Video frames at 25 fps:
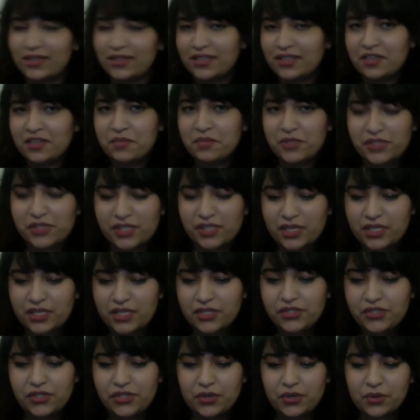the image that he
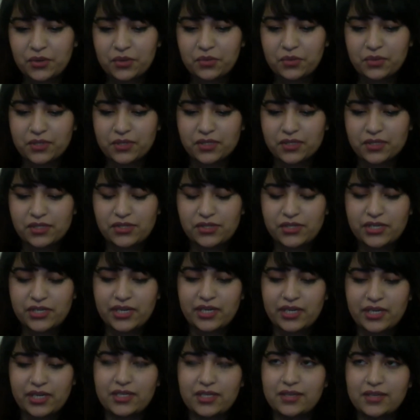showed was
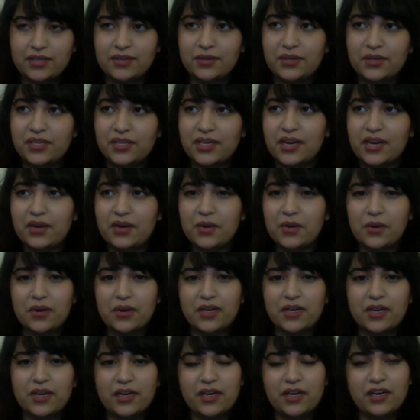trying to create
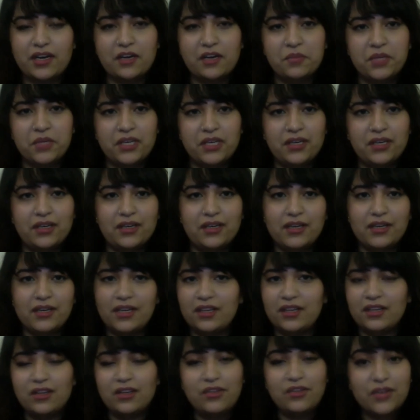origami
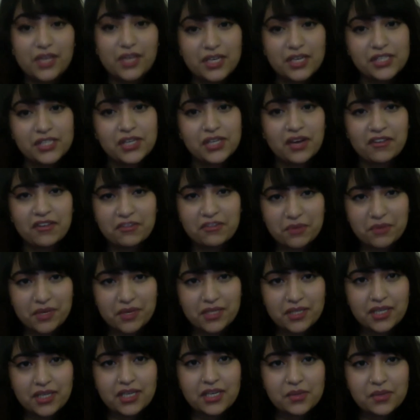in the 3D software
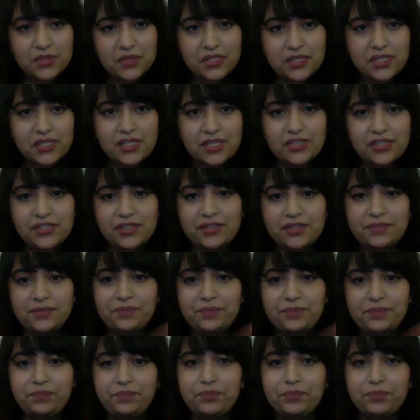that he was teaching,